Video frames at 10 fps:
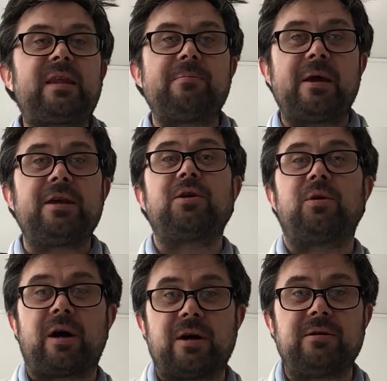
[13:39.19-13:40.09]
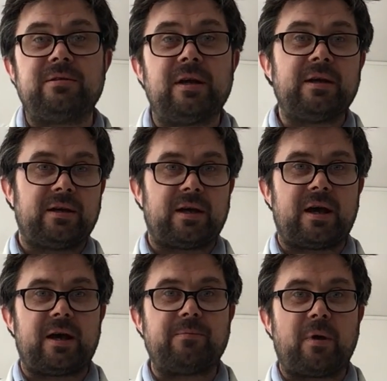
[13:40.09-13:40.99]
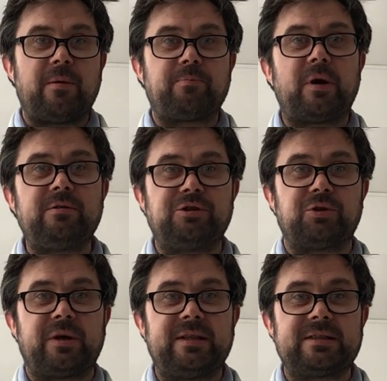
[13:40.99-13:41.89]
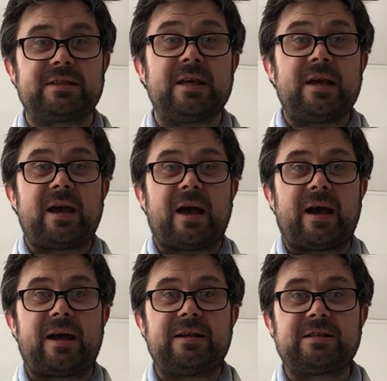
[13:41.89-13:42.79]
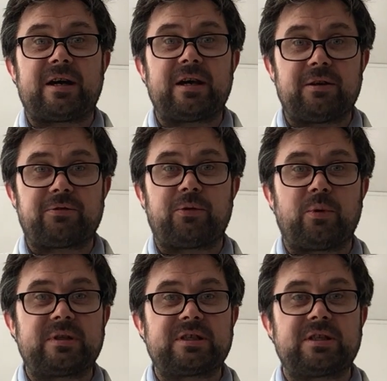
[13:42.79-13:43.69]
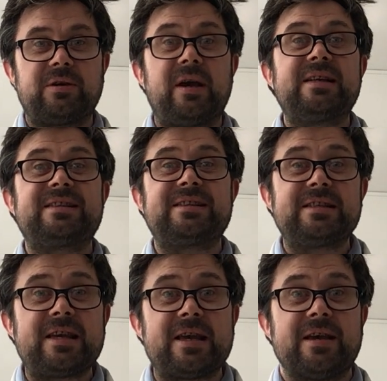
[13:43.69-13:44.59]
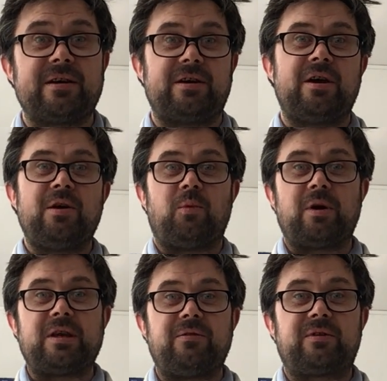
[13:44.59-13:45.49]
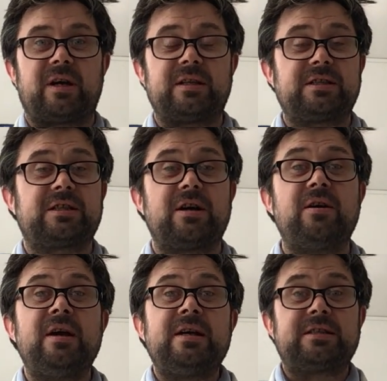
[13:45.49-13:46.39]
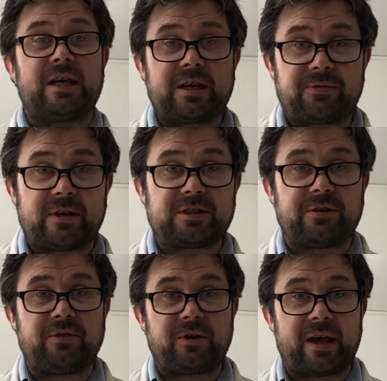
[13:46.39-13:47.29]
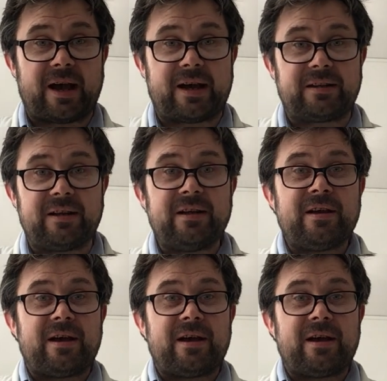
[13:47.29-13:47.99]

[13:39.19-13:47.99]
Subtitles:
make your own bone joint. And I look forward to seeing what you've done. So take a photo if you can.